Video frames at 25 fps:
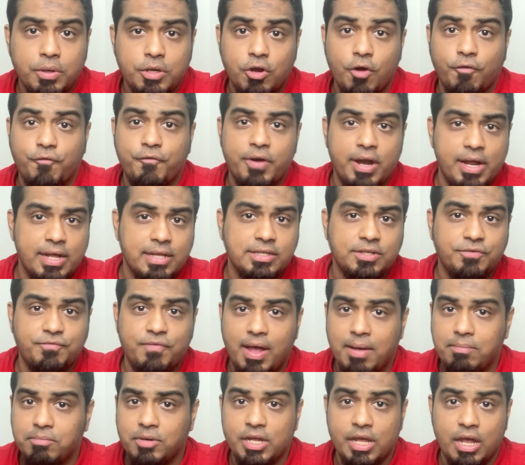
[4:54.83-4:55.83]
your friends,
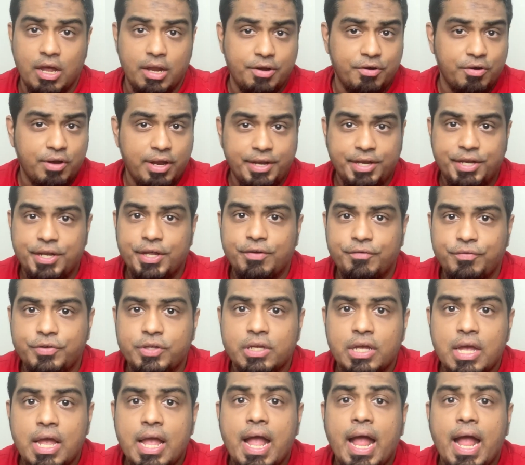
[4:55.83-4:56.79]
family and relatives.